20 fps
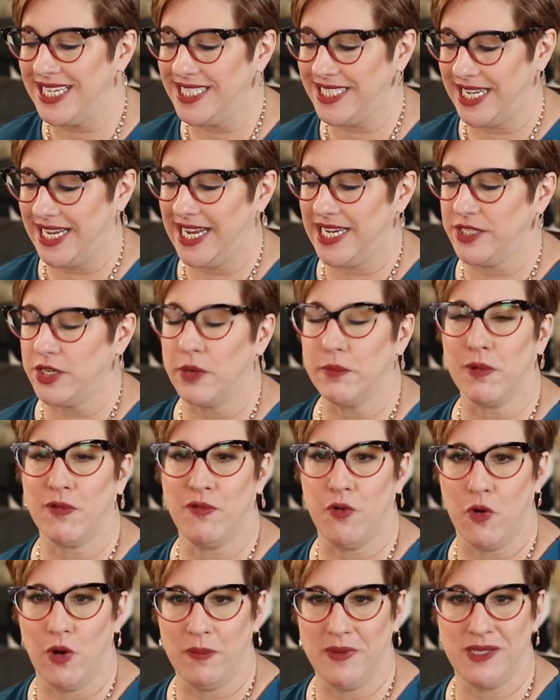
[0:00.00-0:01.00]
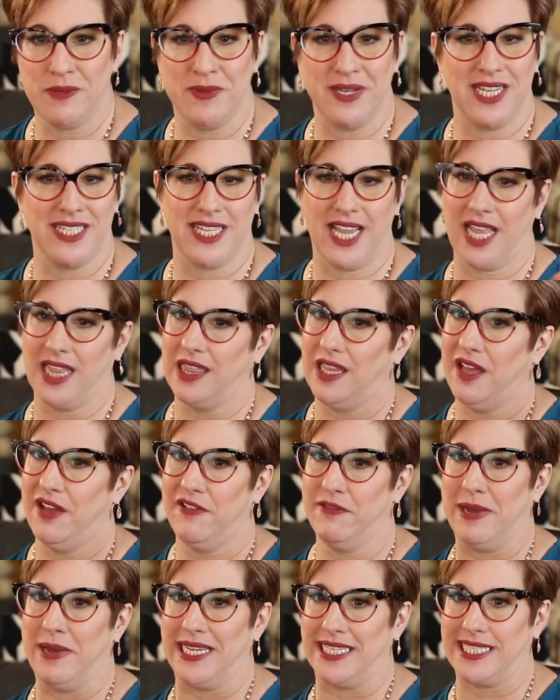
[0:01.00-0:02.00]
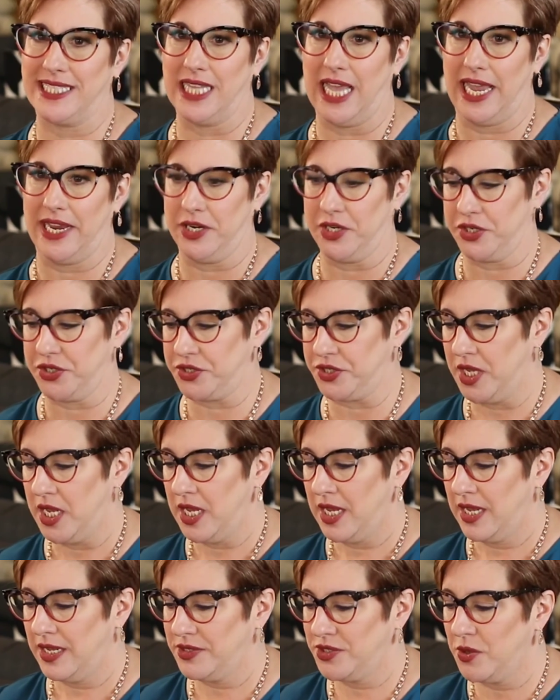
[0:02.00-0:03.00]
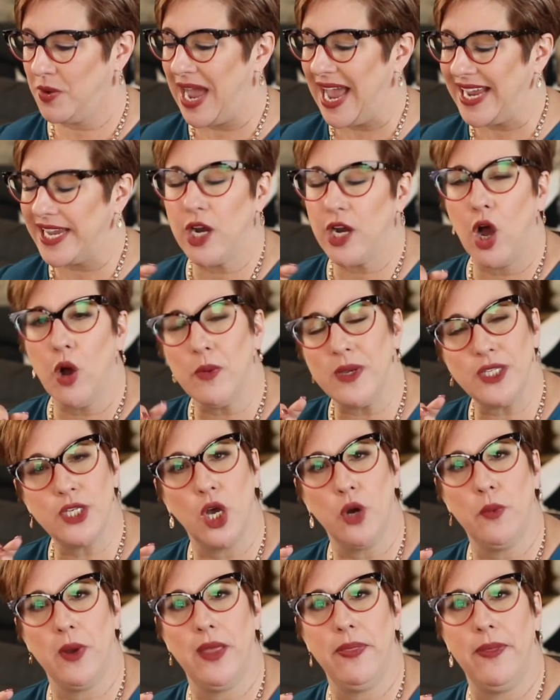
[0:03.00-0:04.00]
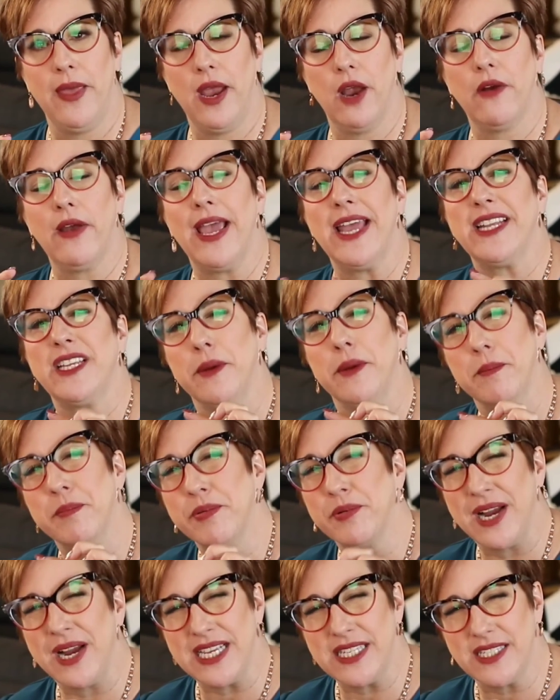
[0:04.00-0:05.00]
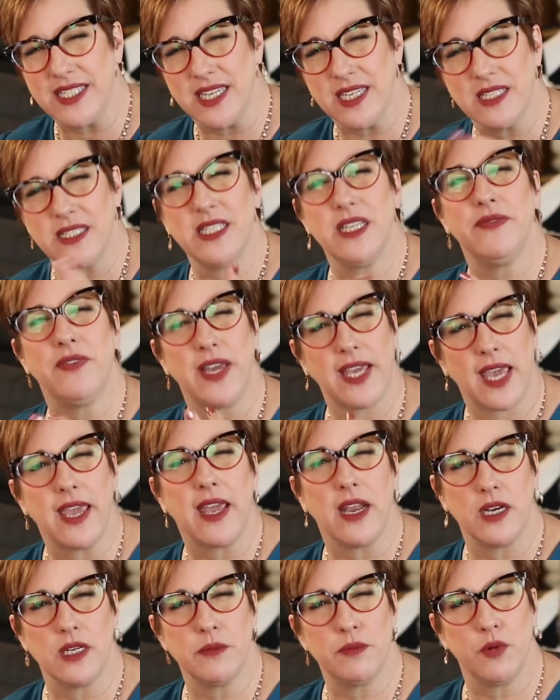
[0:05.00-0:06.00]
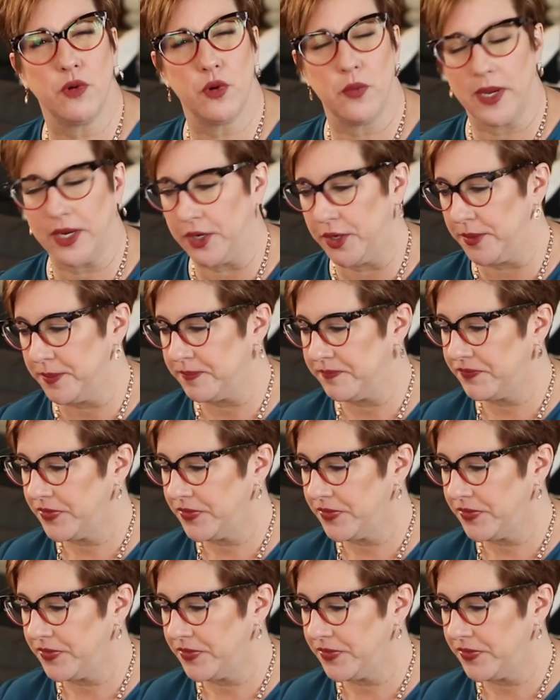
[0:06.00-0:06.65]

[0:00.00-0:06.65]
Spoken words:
Now, I'm getting dinged on performance because I love my sliders. So I can always go in there and compress it, see if I can get it to